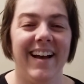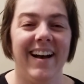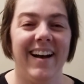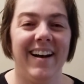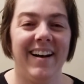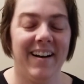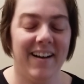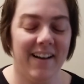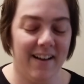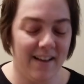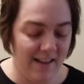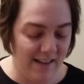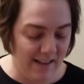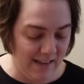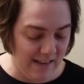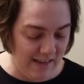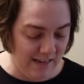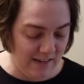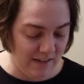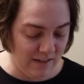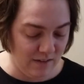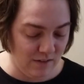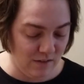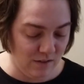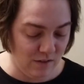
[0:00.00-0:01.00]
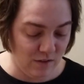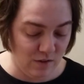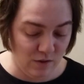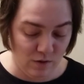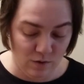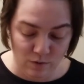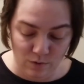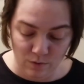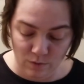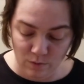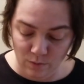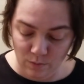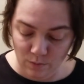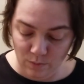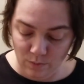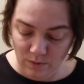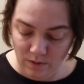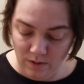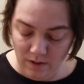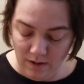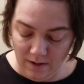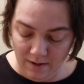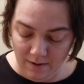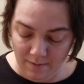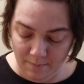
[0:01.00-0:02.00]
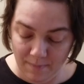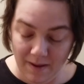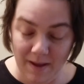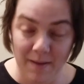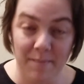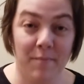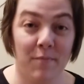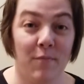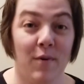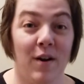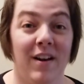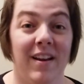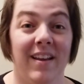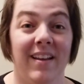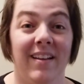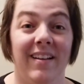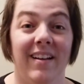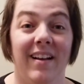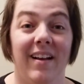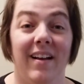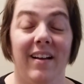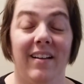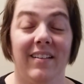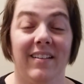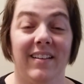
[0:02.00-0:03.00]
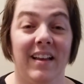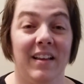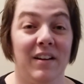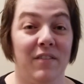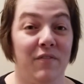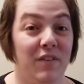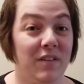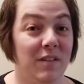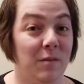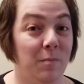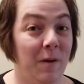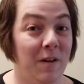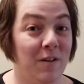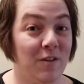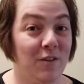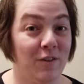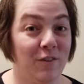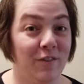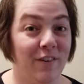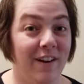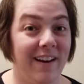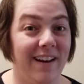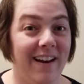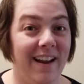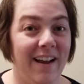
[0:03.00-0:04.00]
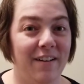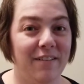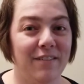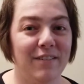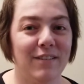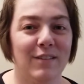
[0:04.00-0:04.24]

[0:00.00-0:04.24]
And so I'm running kind of a special right now.